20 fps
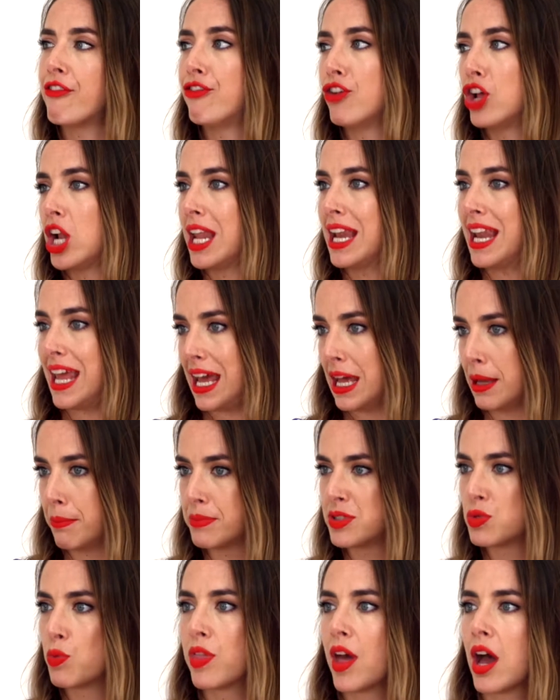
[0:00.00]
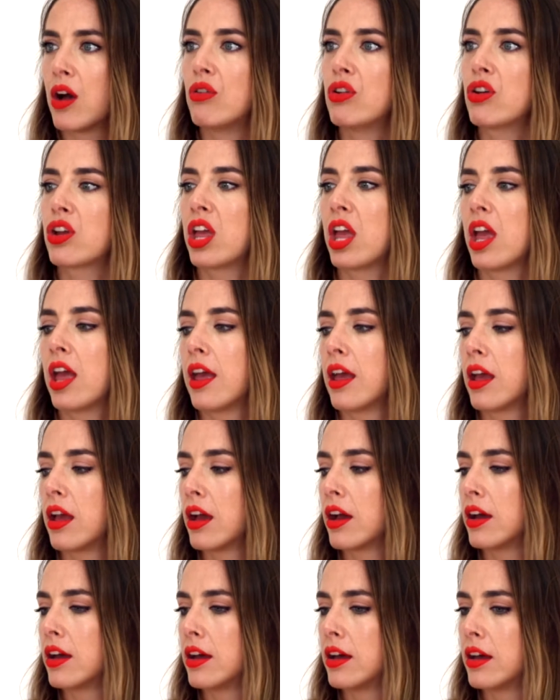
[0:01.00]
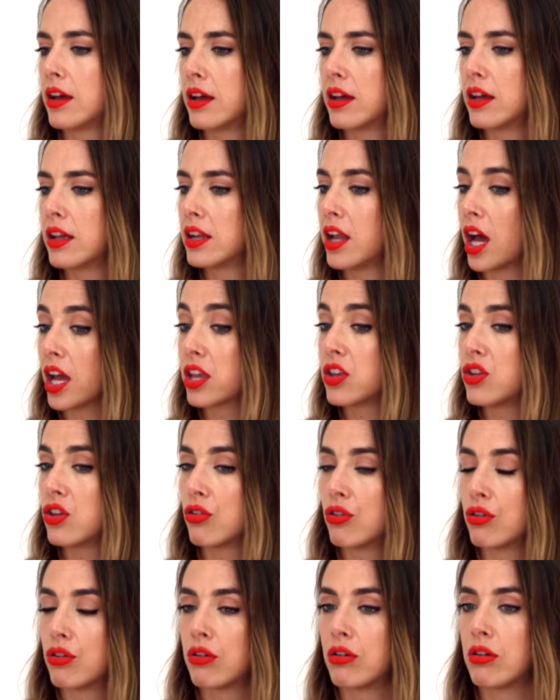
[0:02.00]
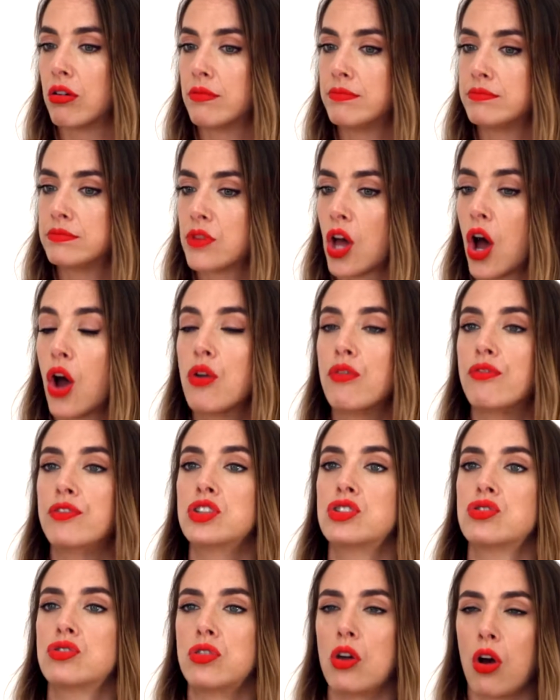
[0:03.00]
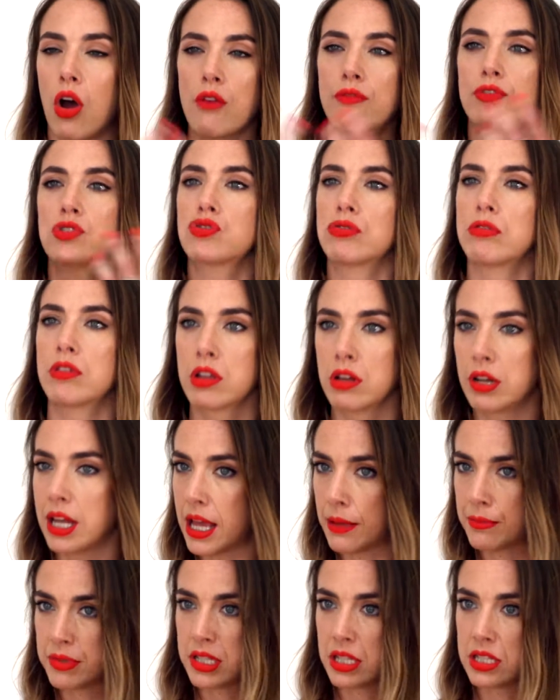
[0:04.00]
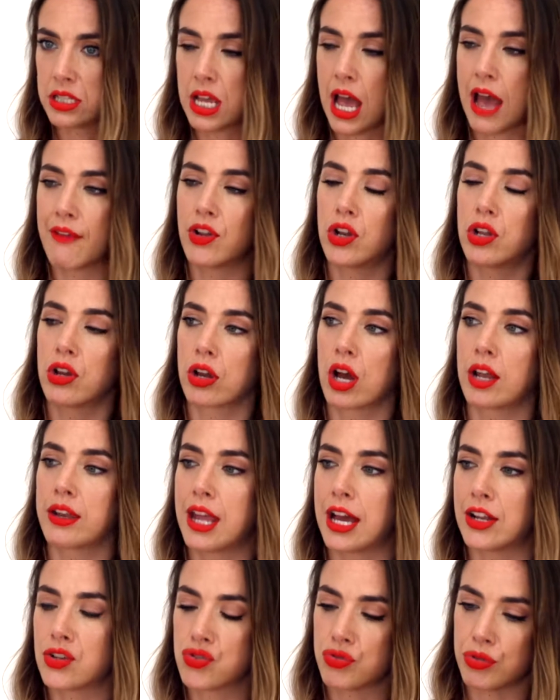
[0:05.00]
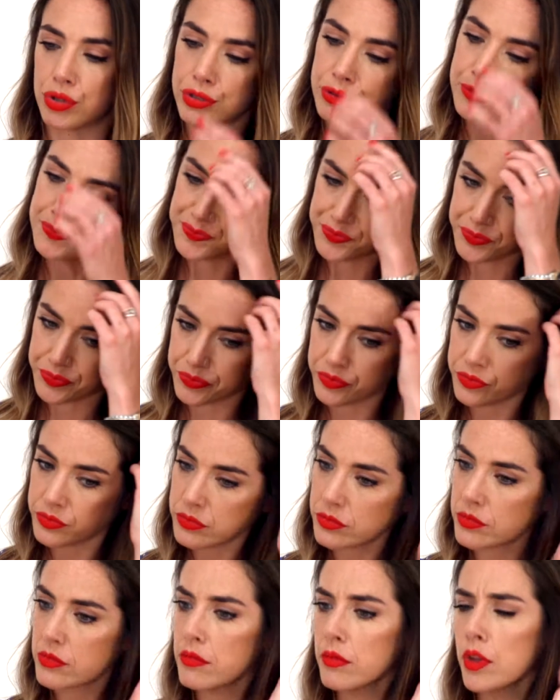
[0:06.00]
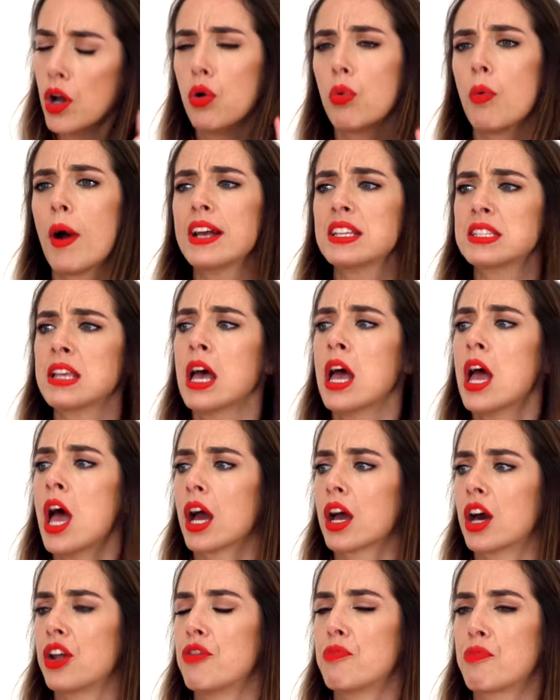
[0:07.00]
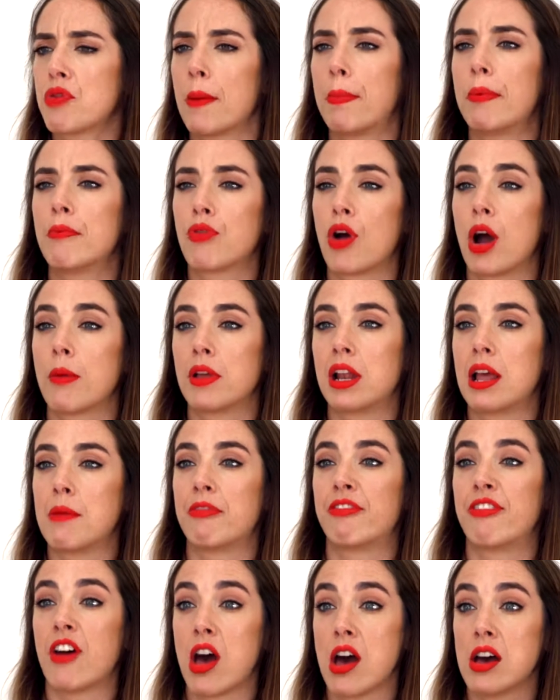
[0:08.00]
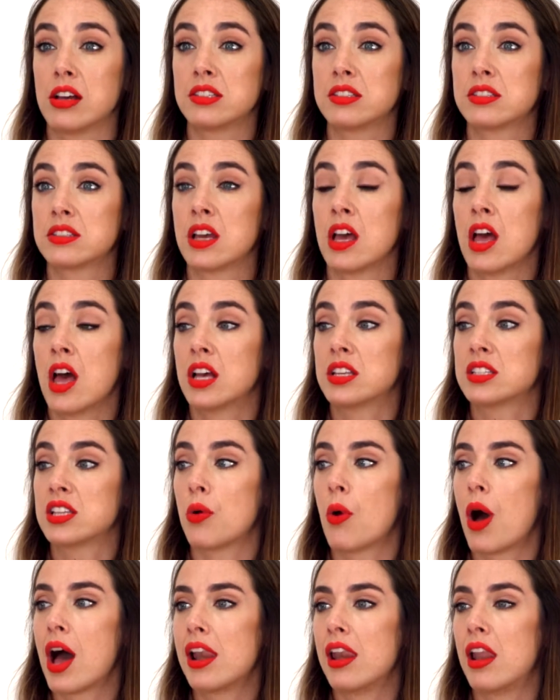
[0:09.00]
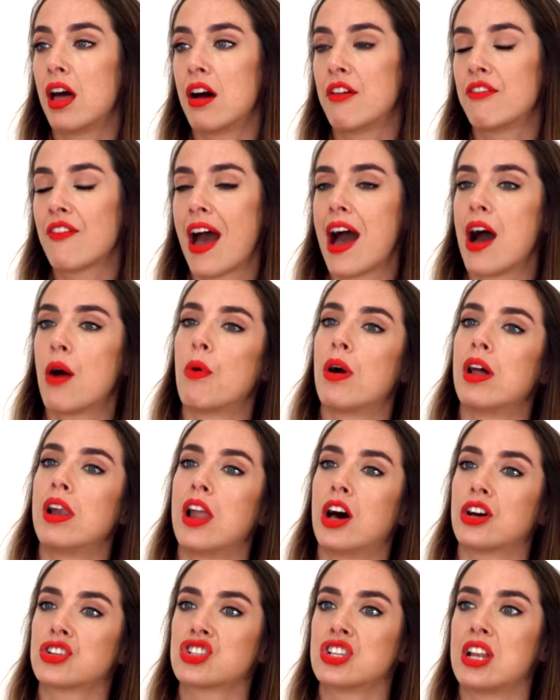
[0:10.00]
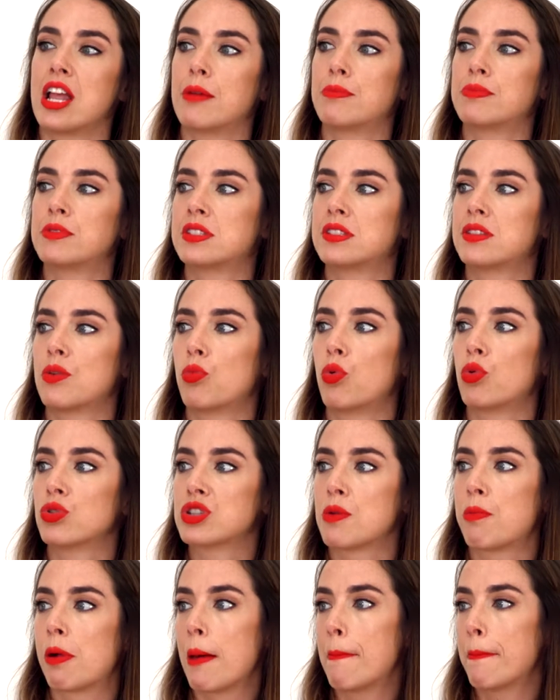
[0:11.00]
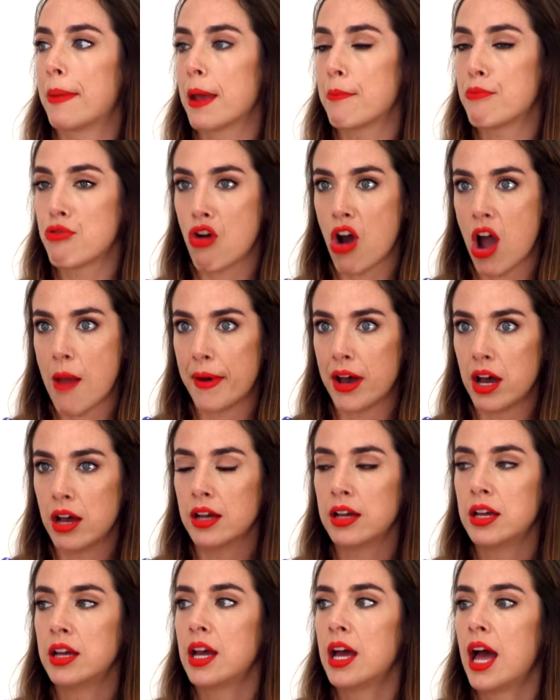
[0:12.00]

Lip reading: fuller lips without looking like you're overdrawing your lips and to have it look unnatural. Always kind of prep and prime your lip first. So I love our Lush Lips Water Plumping Primer.